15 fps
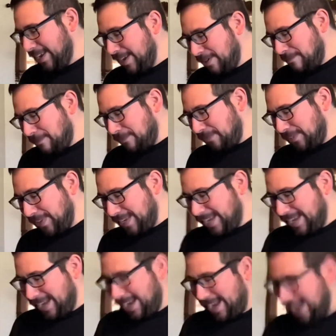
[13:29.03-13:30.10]
True
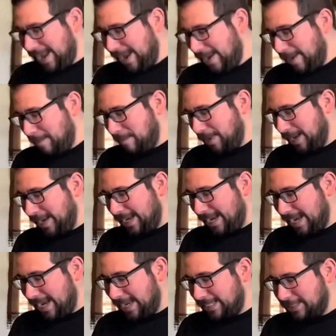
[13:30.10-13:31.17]
that. Um,
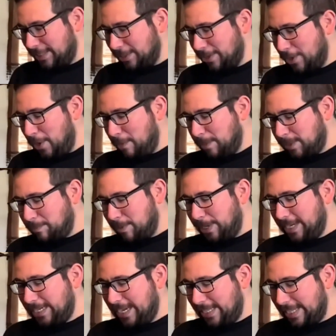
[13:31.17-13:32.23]
uh, to almost
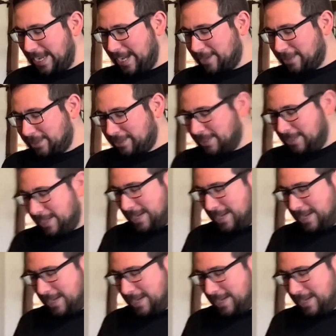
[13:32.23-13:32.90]
burning down the house.